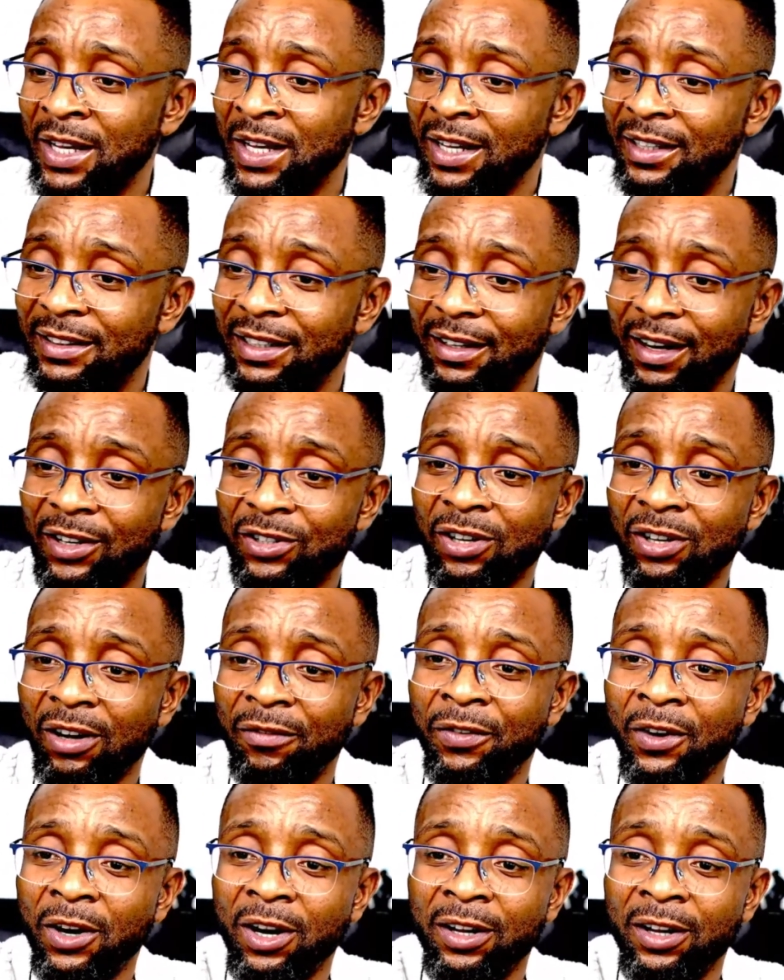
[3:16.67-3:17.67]
The rest of
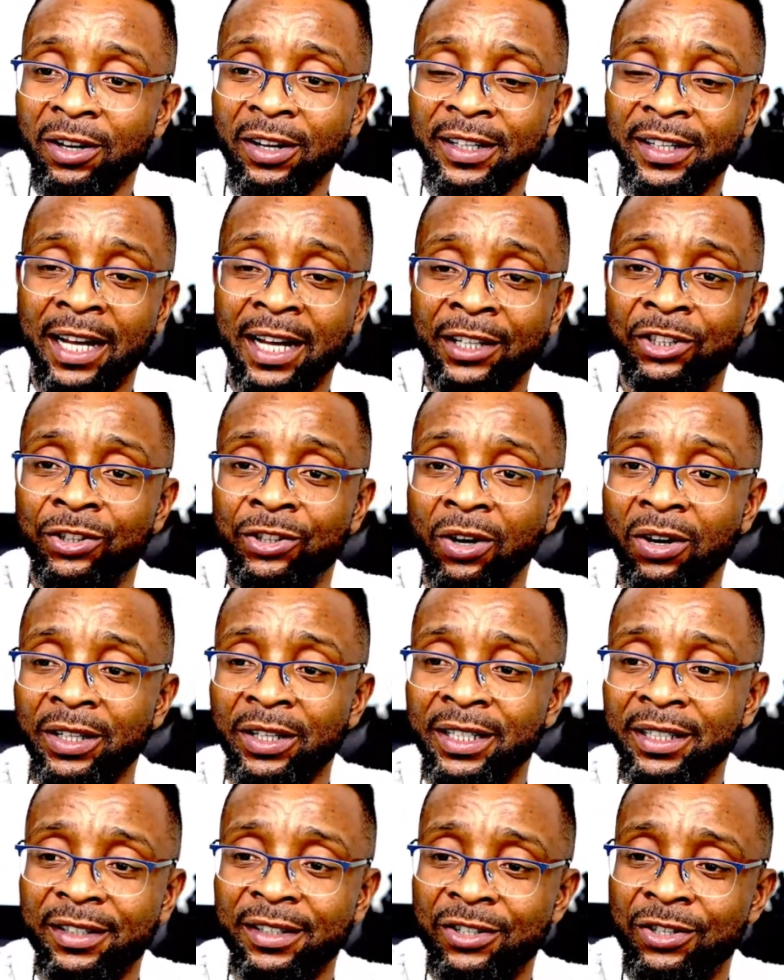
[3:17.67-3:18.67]
all other
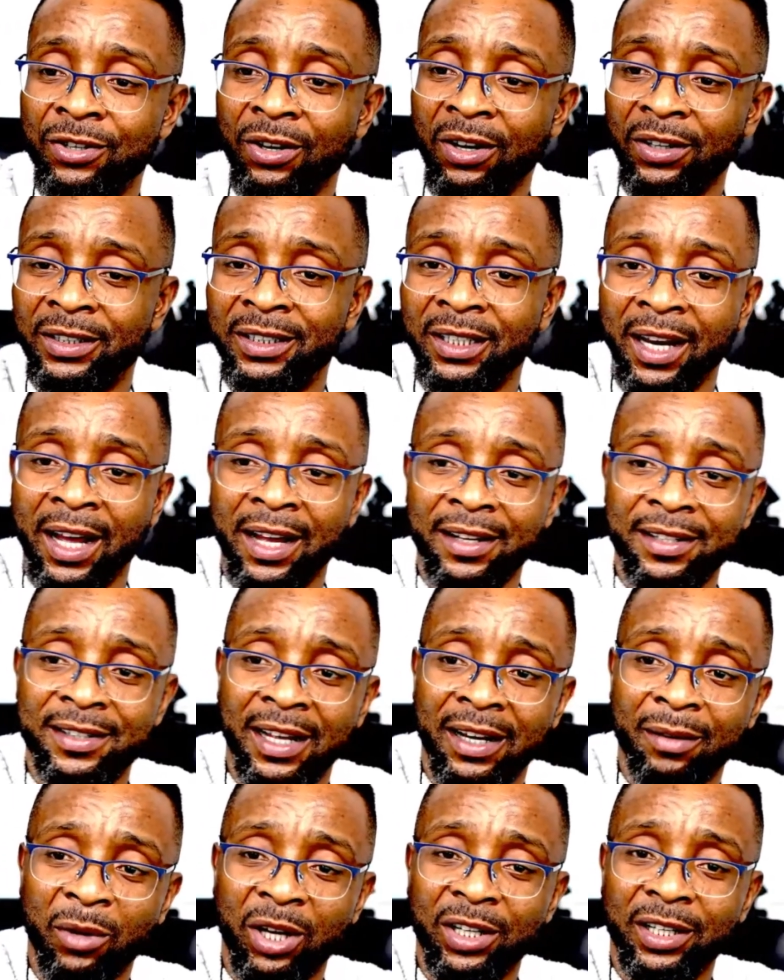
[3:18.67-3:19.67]
druggies, drug dealers,
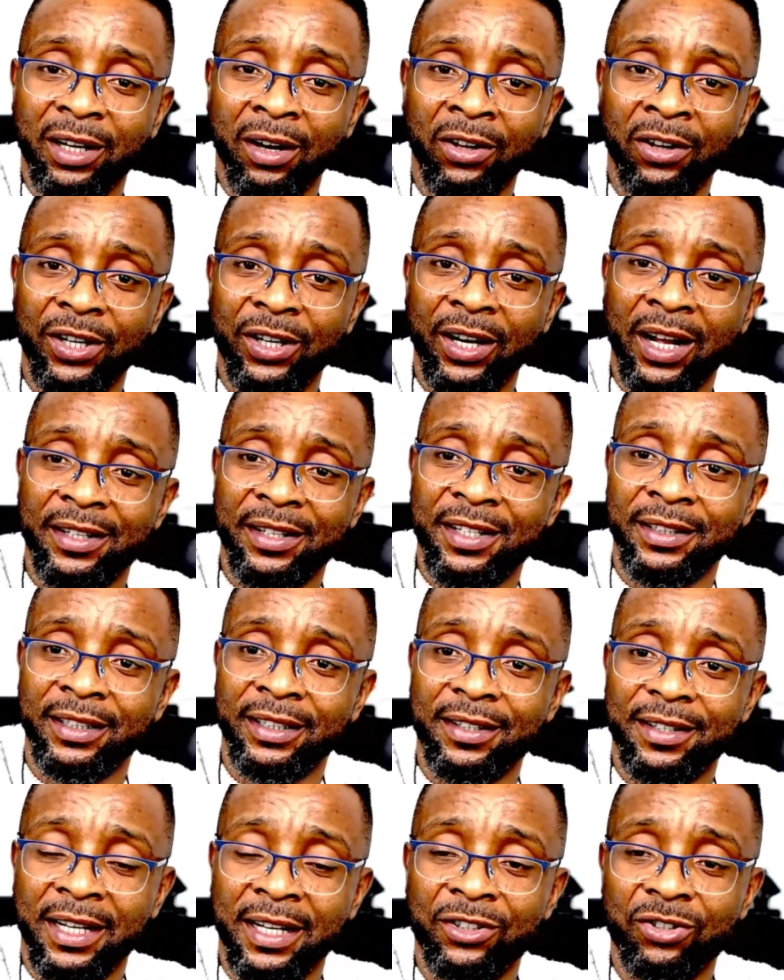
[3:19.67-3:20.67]
and money launderers in the
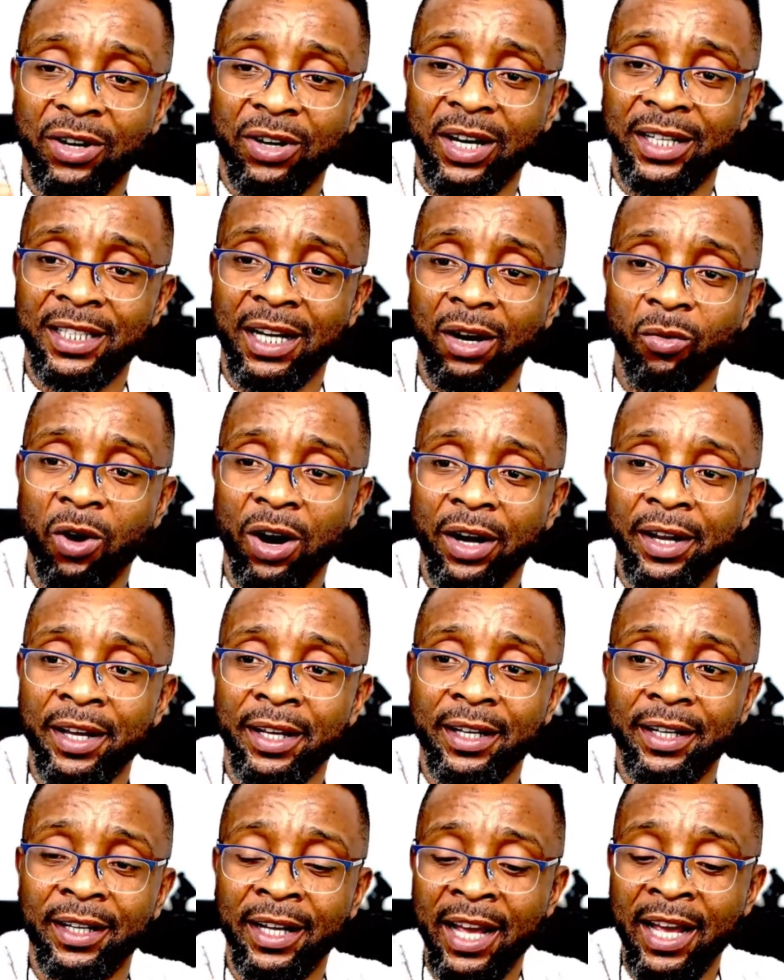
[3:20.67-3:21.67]
entourage are walking
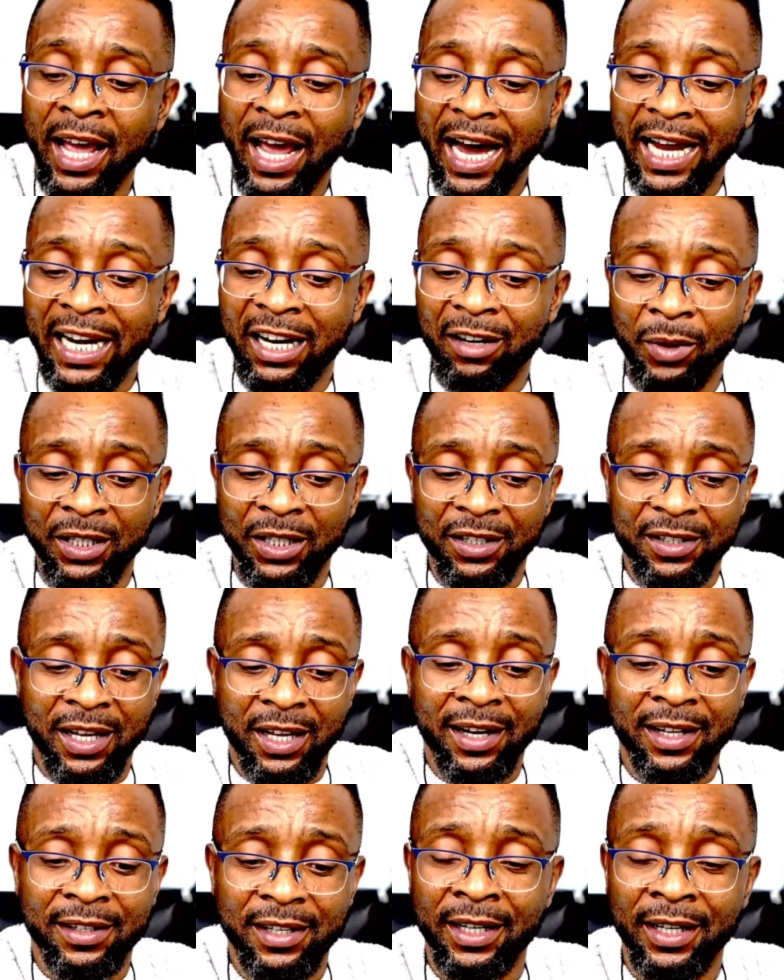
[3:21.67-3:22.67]
in. And everybody
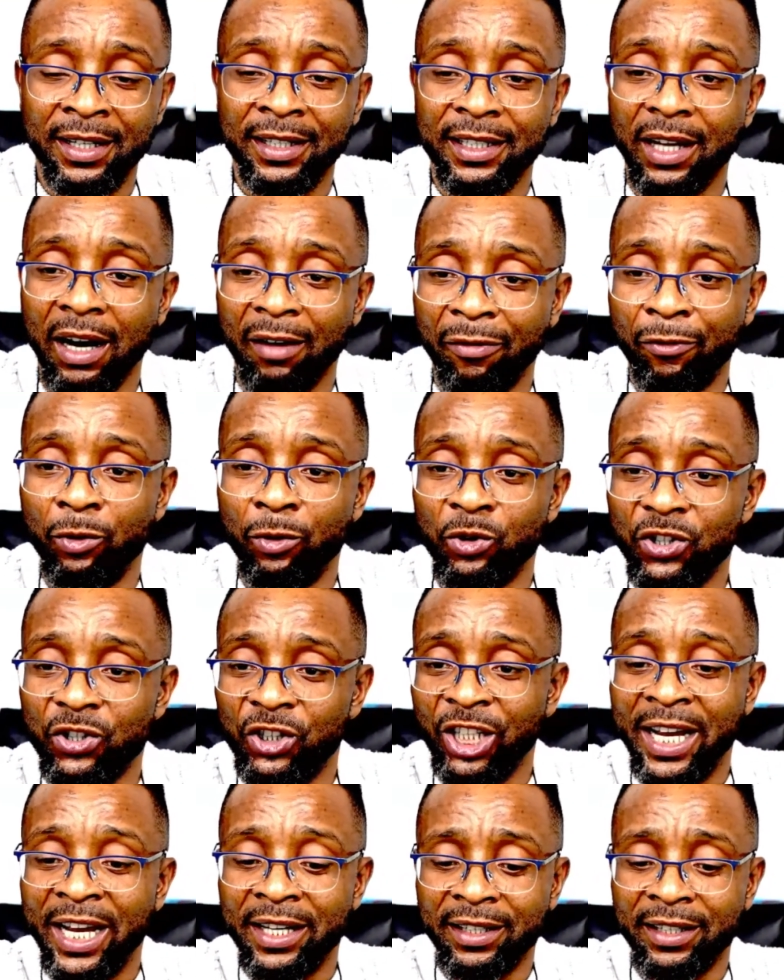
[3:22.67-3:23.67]
started taking their phones.
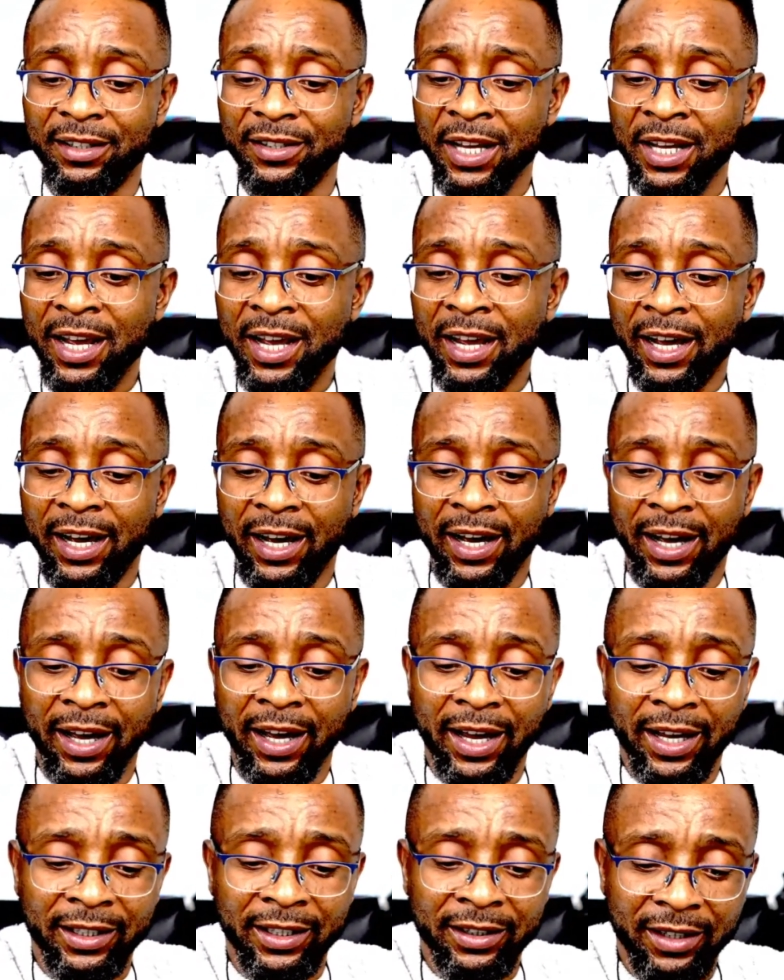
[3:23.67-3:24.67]
Chinese,
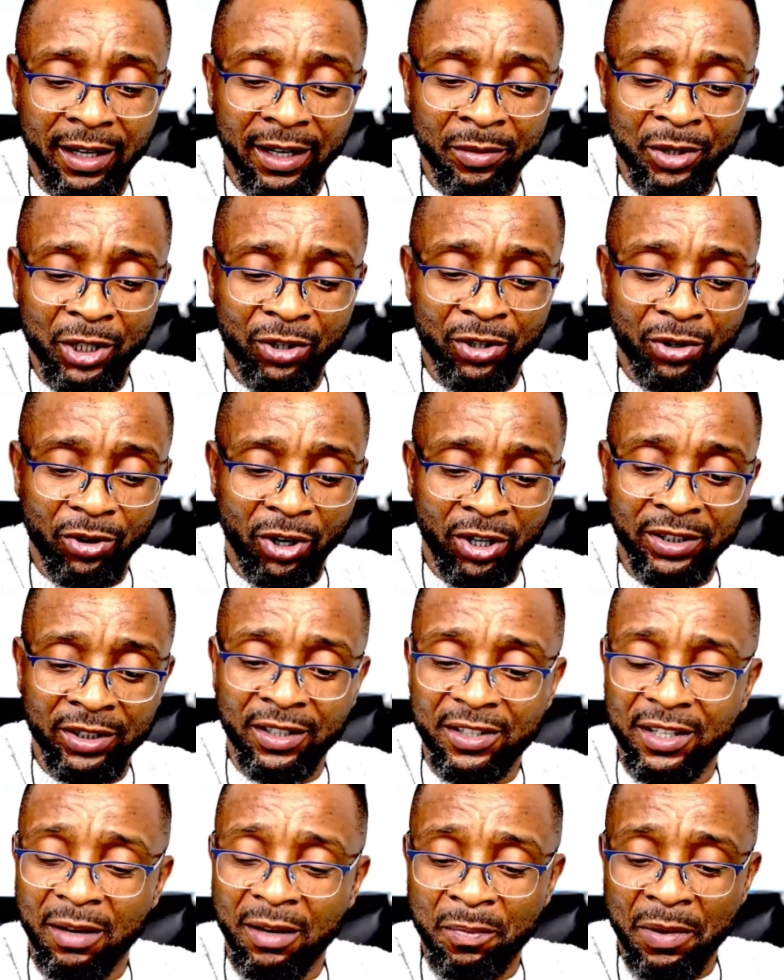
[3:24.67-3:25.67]
all
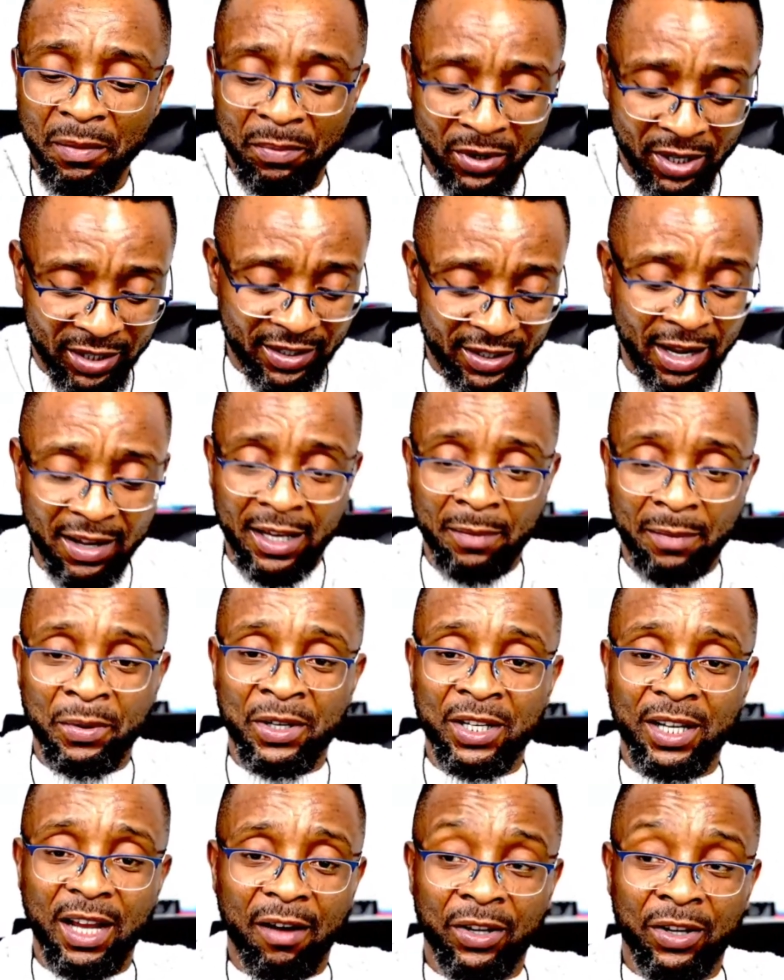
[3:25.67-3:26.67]
these people decide keeping
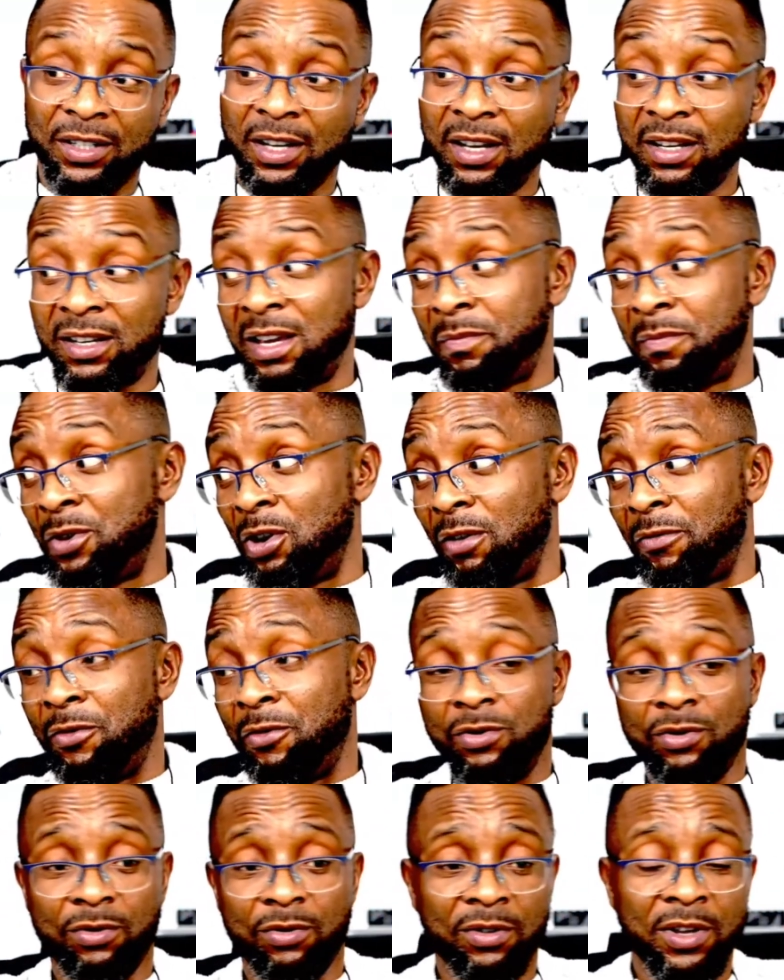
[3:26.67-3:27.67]
their phones. Keep your phone.
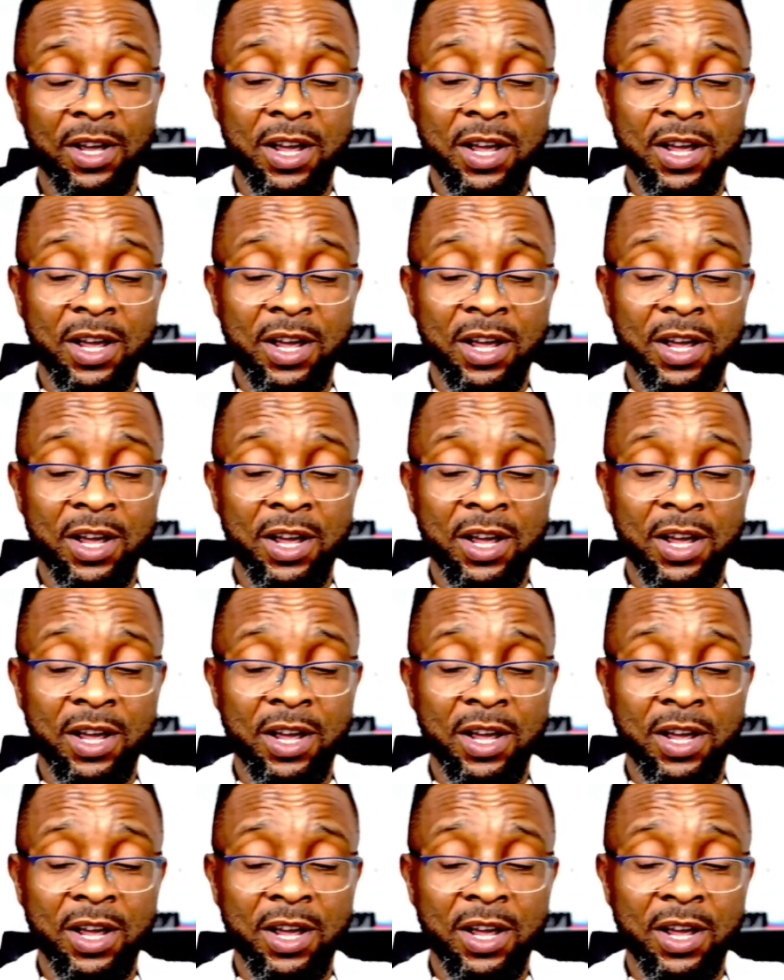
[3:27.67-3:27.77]
No.